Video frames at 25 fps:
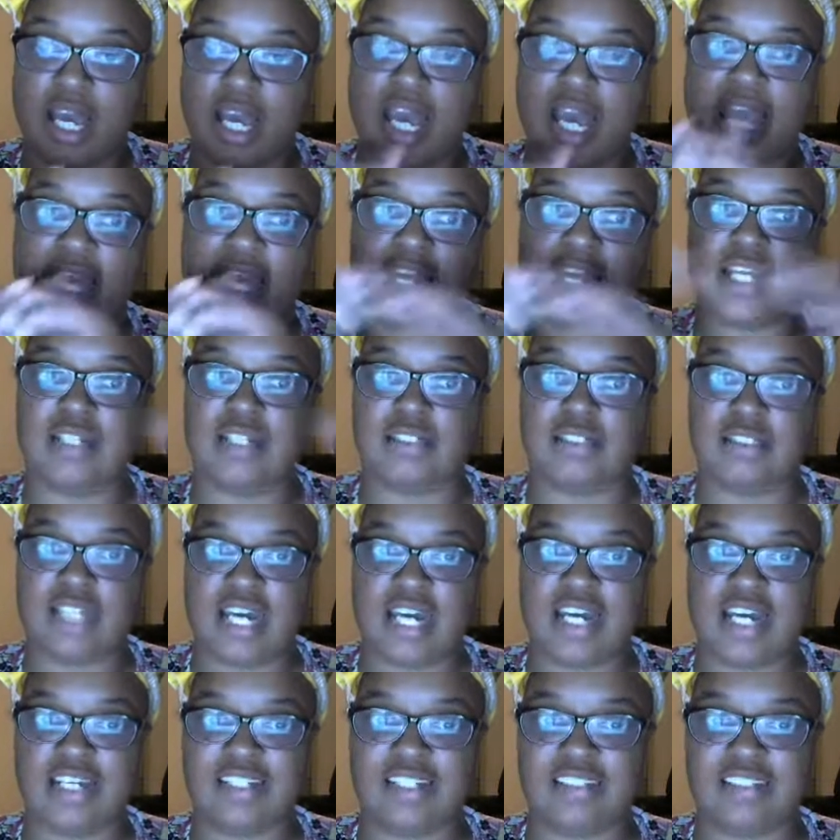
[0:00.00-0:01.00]
And
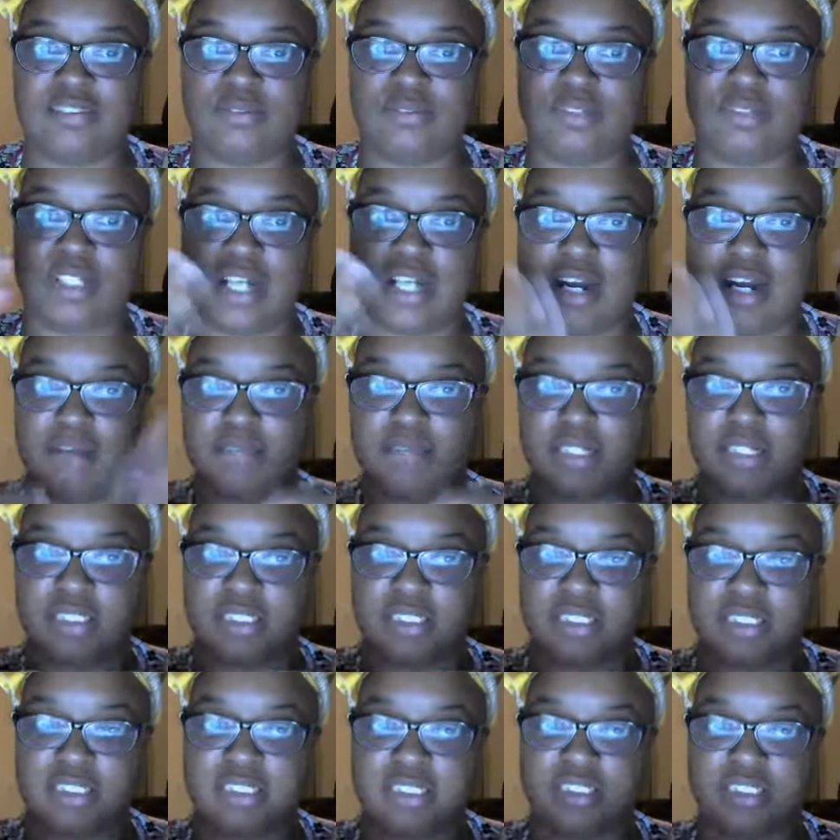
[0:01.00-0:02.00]
that is what our
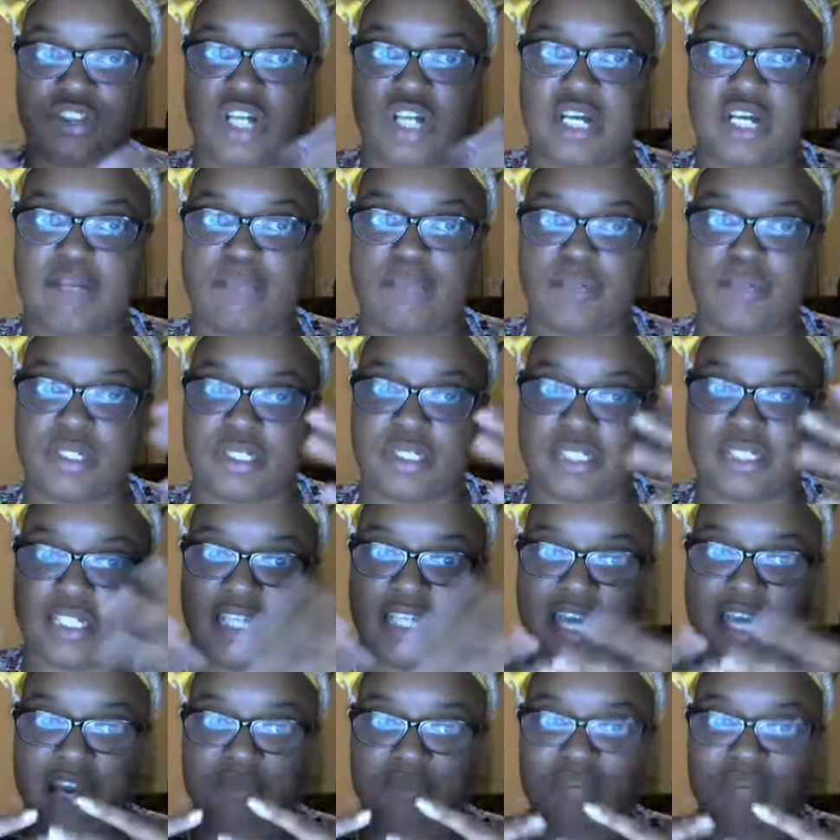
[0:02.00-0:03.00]
mission is try to bridge the
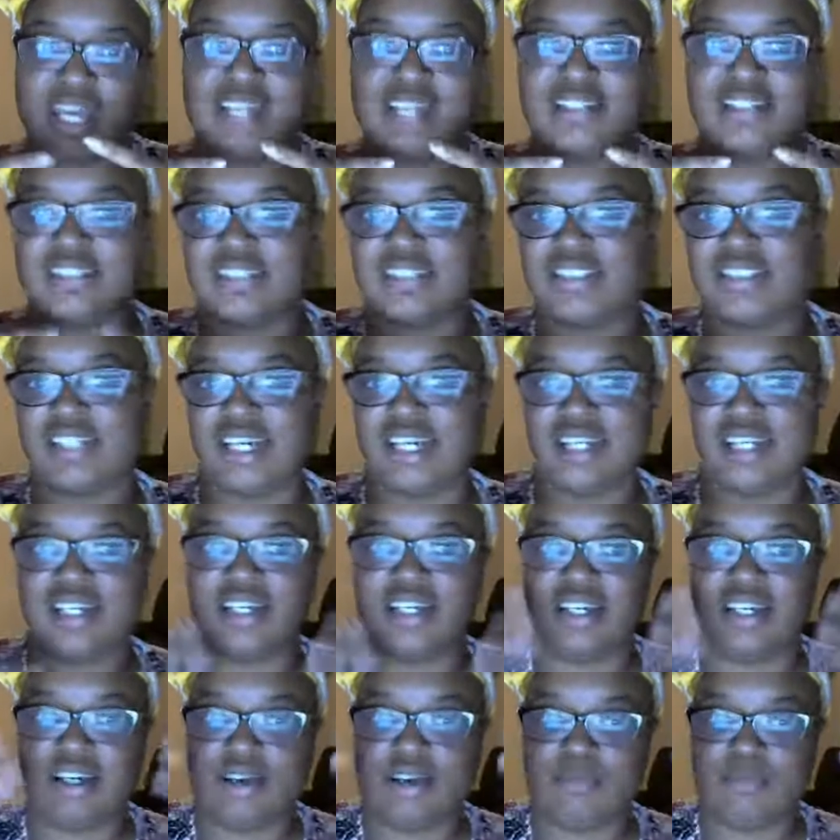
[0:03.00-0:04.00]
gap. We can't just say
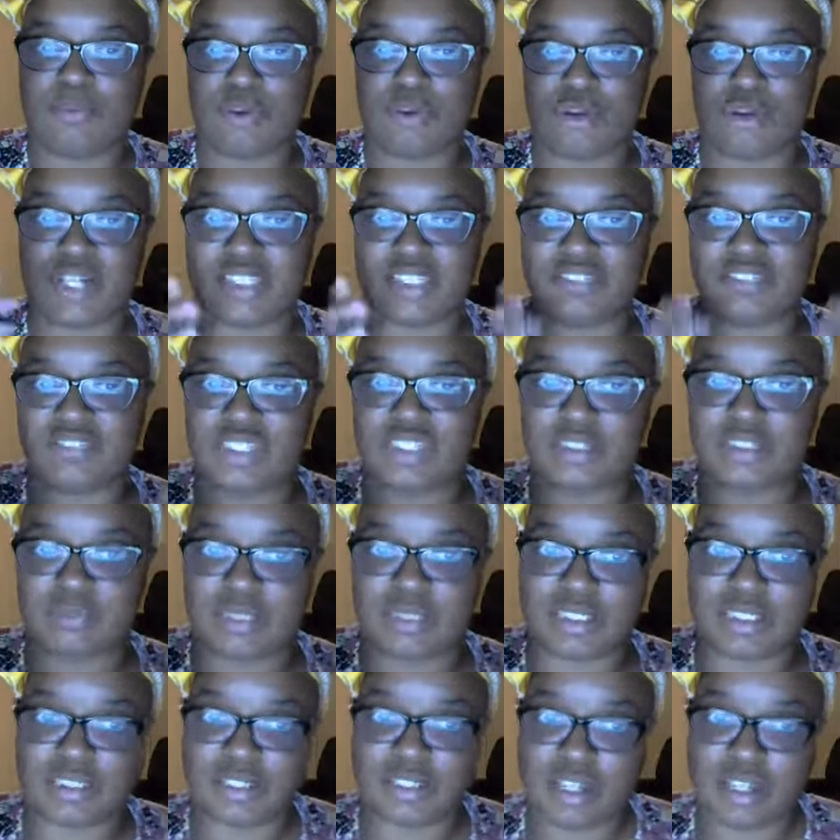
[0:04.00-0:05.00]
progressivism
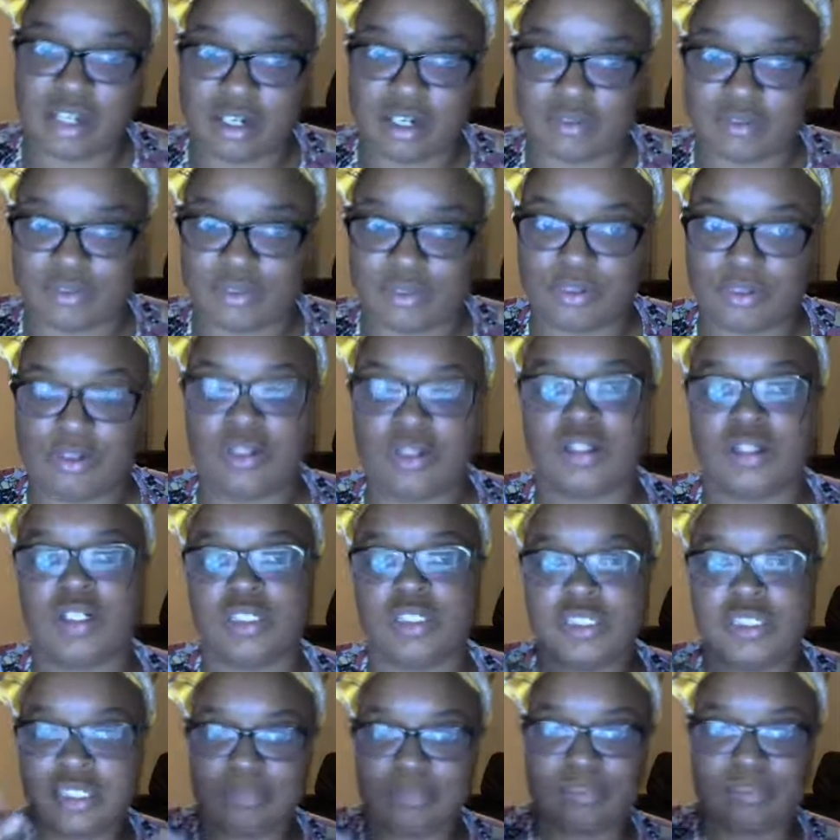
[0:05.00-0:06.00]
is terrible.
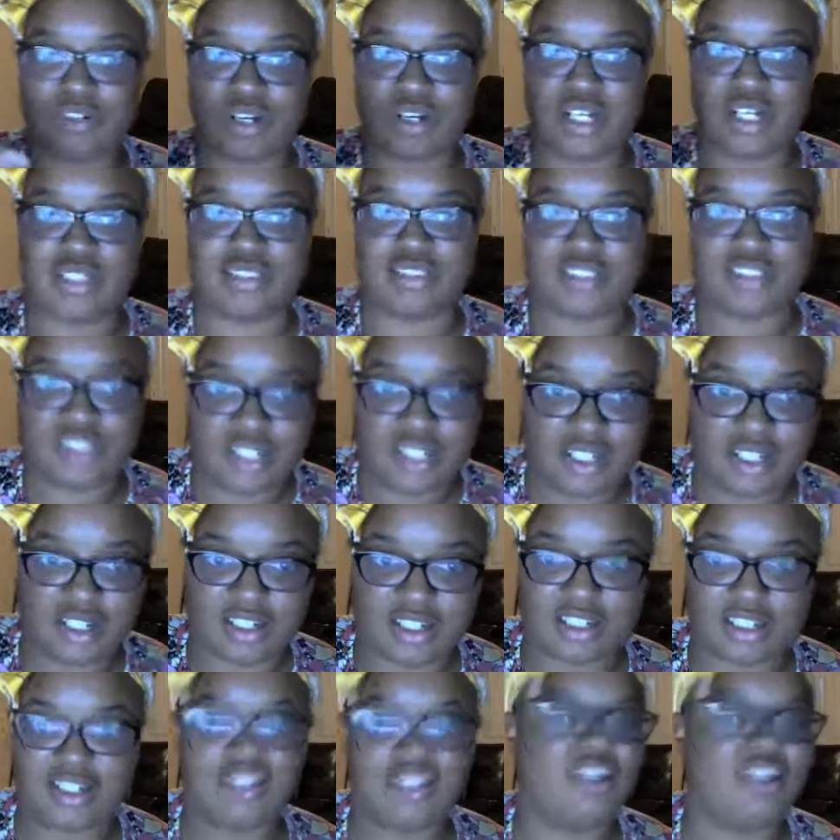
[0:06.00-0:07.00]
Democrats
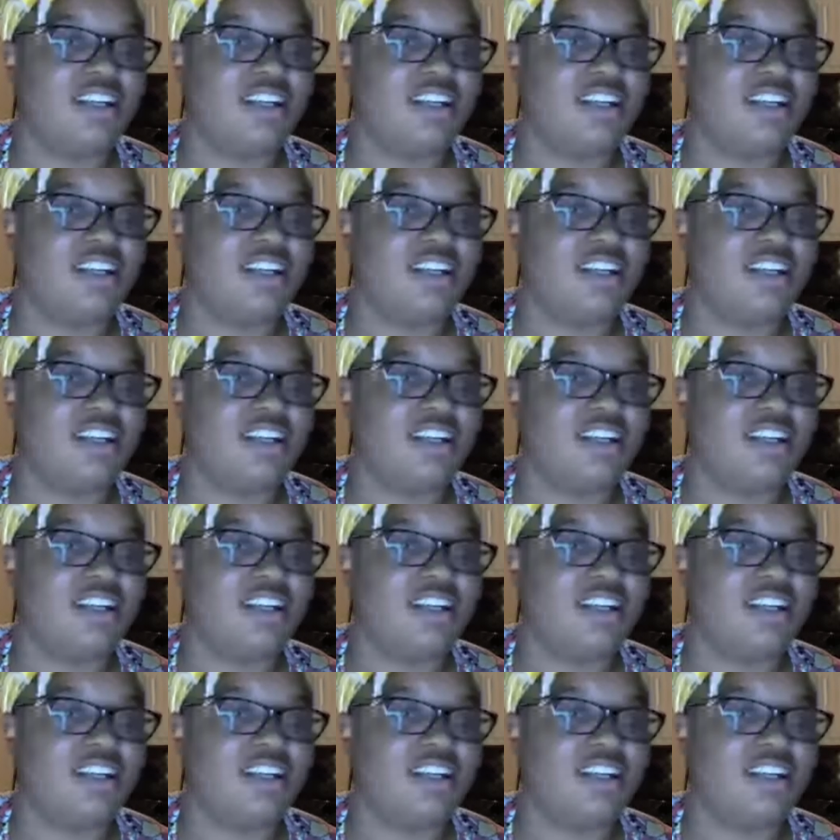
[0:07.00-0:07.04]
suck.